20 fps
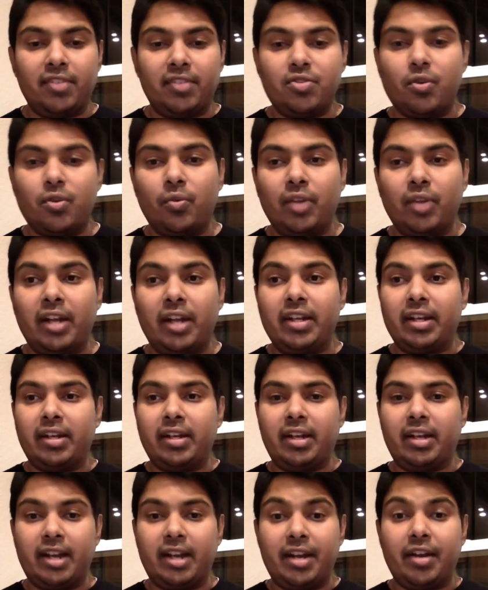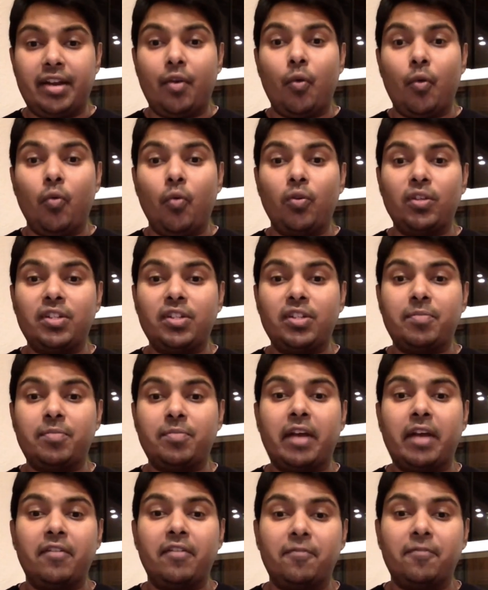So that created a whole
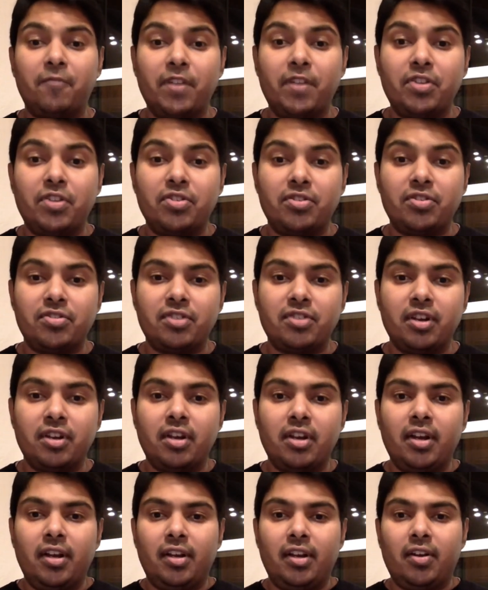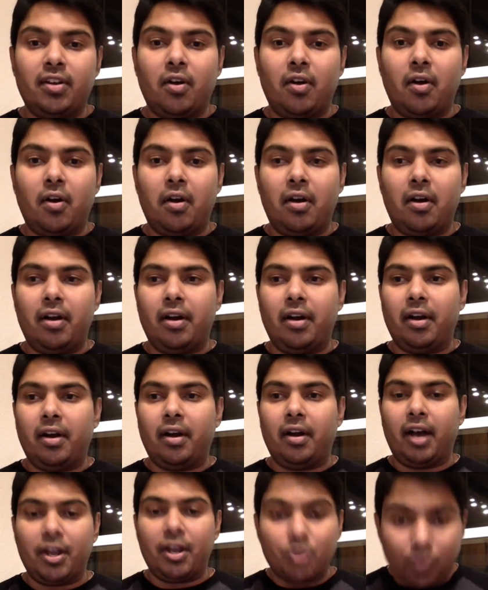span of features called
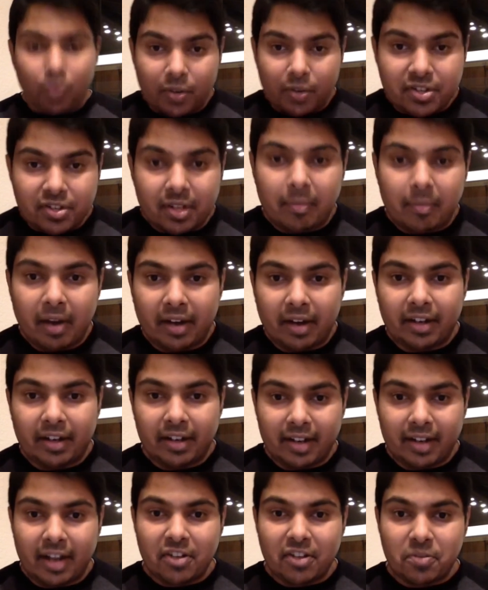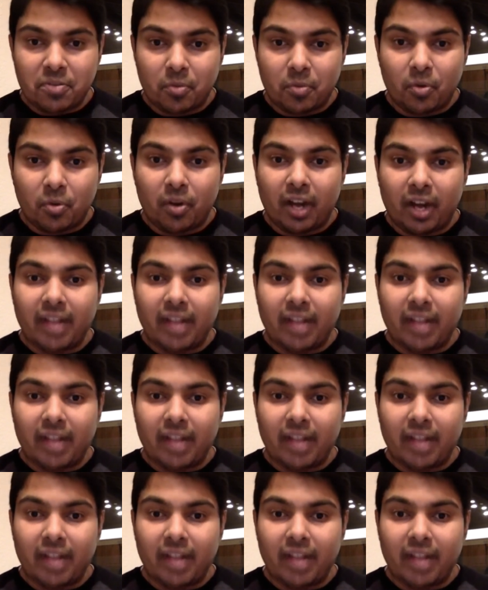a universal marketing dashboard.